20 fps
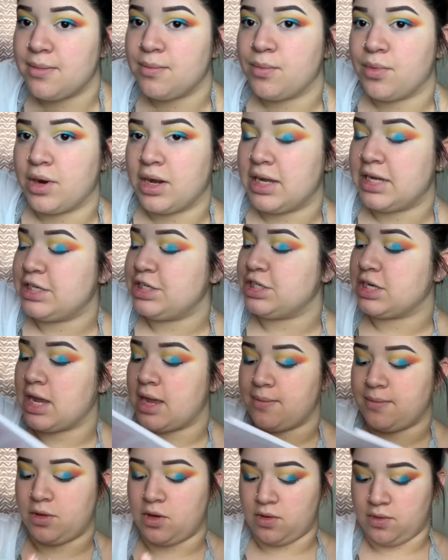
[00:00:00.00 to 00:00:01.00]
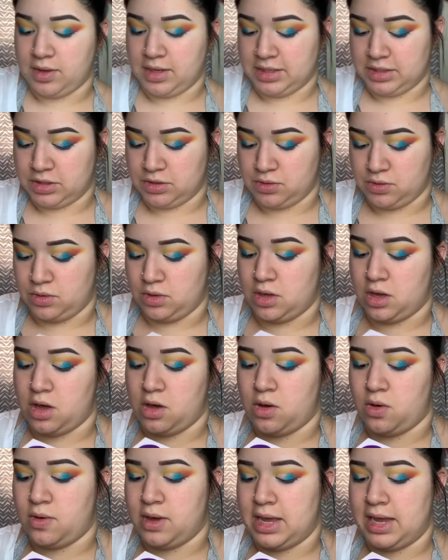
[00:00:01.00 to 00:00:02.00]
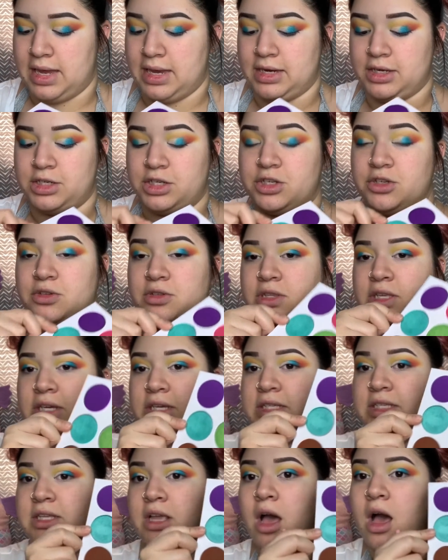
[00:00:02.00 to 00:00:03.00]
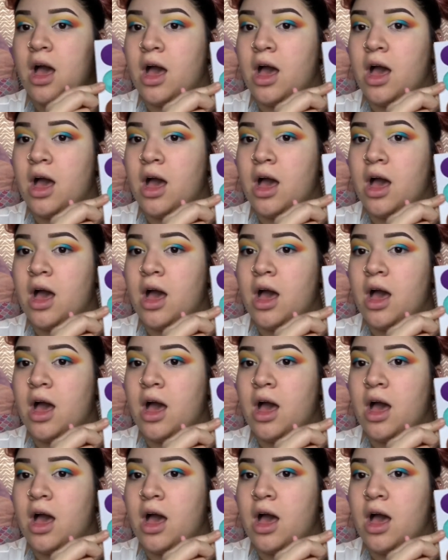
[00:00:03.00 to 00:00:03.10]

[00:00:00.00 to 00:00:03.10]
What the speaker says: brush, I'm going to go into this